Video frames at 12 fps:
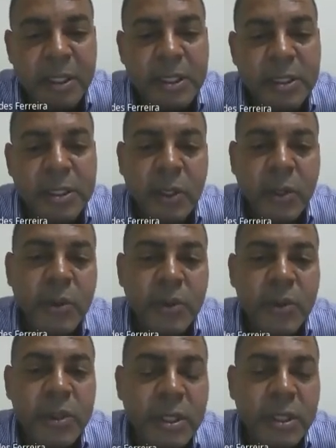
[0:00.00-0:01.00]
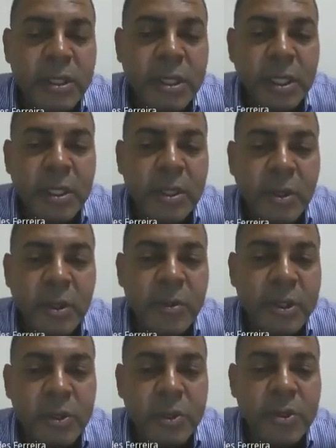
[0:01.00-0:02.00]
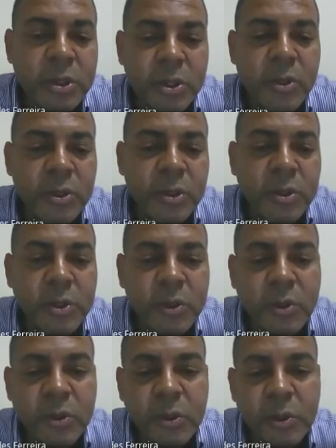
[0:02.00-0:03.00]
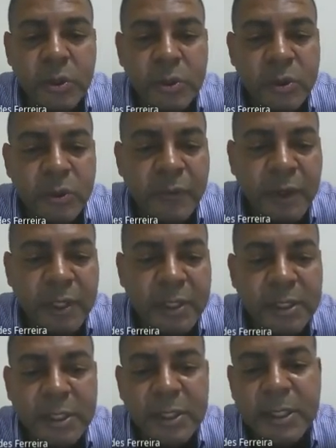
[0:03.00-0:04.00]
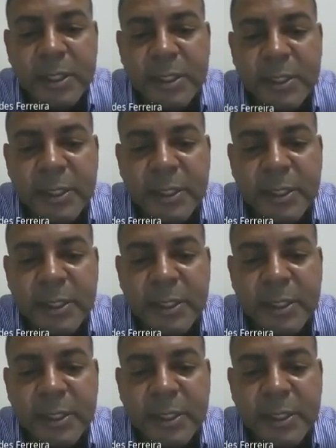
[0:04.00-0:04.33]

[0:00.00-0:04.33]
so the economists used to fix this